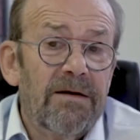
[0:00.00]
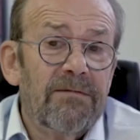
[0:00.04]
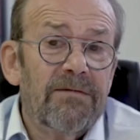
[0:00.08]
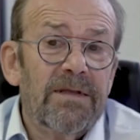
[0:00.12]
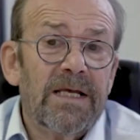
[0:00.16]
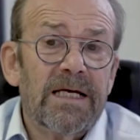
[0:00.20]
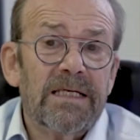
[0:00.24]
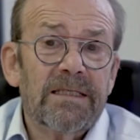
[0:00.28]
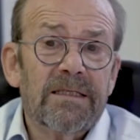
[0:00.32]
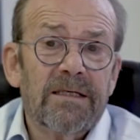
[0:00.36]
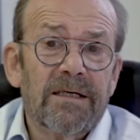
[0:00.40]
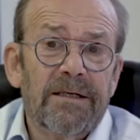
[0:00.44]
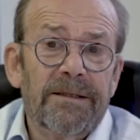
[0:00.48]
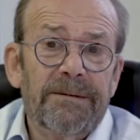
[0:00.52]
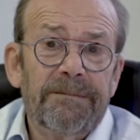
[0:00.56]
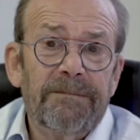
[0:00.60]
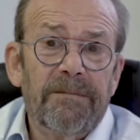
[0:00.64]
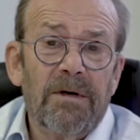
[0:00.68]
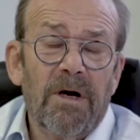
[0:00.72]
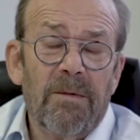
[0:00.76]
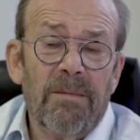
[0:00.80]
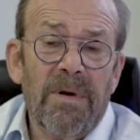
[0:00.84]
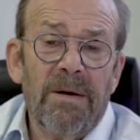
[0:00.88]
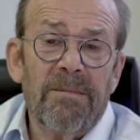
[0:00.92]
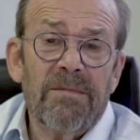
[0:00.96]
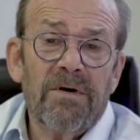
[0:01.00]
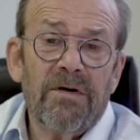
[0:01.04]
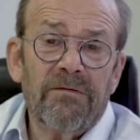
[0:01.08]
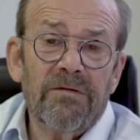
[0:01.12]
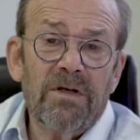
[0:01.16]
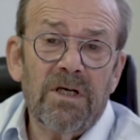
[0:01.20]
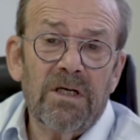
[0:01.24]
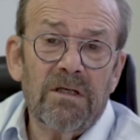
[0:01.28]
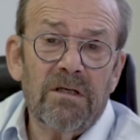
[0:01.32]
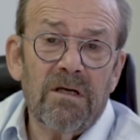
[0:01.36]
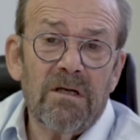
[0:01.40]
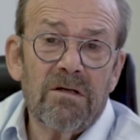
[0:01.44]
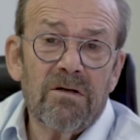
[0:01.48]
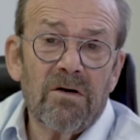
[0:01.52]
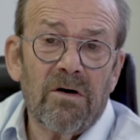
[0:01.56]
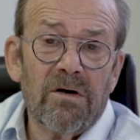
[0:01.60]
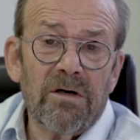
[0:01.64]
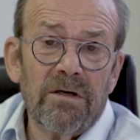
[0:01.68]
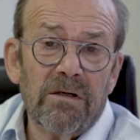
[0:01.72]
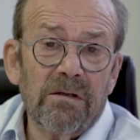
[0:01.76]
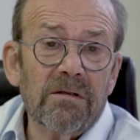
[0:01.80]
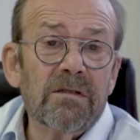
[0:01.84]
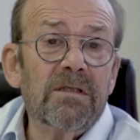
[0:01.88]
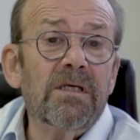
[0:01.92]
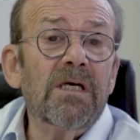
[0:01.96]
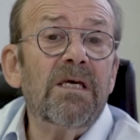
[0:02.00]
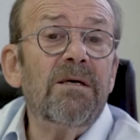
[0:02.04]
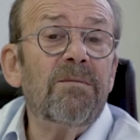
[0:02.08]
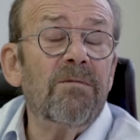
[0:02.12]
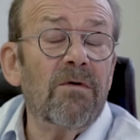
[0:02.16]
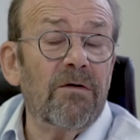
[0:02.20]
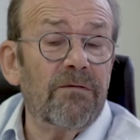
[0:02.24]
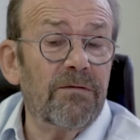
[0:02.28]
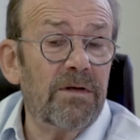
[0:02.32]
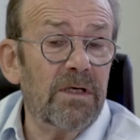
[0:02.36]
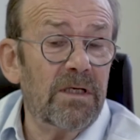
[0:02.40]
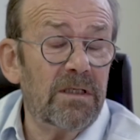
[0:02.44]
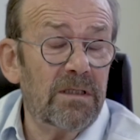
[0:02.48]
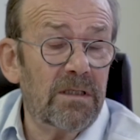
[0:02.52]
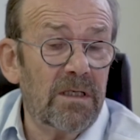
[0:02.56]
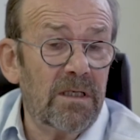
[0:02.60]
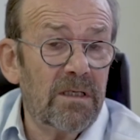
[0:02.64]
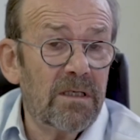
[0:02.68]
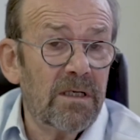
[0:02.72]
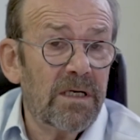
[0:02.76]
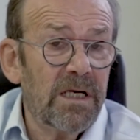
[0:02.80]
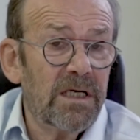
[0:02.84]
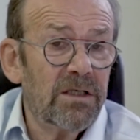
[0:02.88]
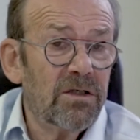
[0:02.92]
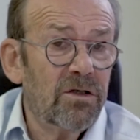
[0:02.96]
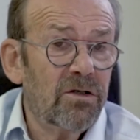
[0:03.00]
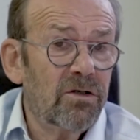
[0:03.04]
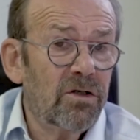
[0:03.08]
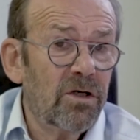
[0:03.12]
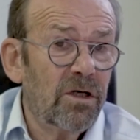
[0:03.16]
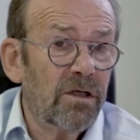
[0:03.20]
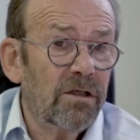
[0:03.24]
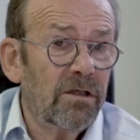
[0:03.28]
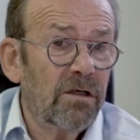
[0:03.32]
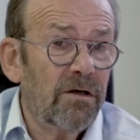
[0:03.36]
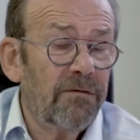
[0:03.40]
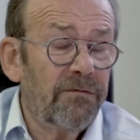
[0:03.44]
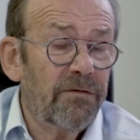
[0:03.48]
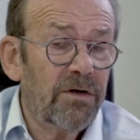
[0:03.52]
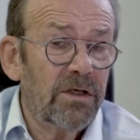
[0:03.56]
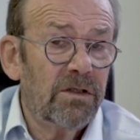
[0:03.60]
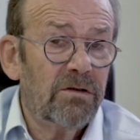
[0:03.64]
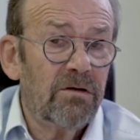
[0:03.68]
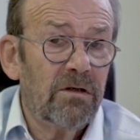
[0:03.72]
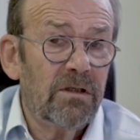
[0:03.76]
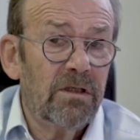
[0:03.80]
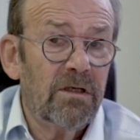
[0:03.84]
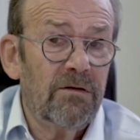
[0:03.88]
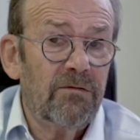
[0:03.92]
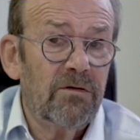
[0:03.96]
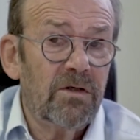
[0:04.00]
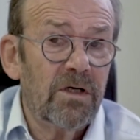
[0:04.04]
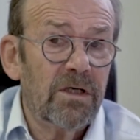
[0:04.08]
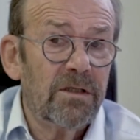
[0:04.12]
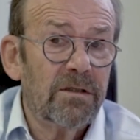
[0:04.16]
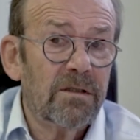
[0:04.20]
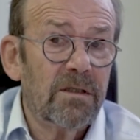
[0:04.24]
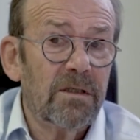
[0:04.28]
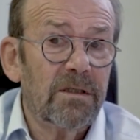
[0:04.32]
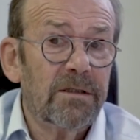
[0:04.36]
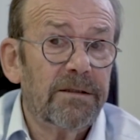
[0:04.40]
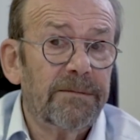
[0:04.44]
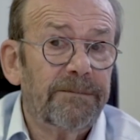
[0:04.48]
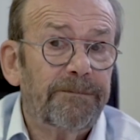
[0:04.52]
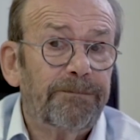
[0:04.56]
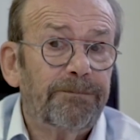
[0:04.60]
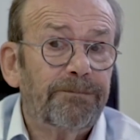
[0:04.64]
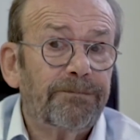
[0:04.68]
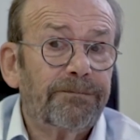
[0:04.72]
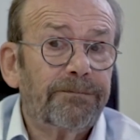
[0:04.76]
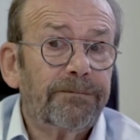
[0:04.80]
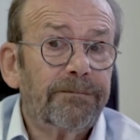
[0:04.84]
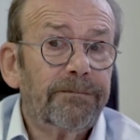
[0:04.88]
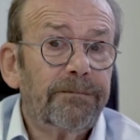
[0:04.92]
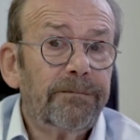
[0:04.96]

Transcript: even as a member of the editorial team of this International Journal of Restorative Justice,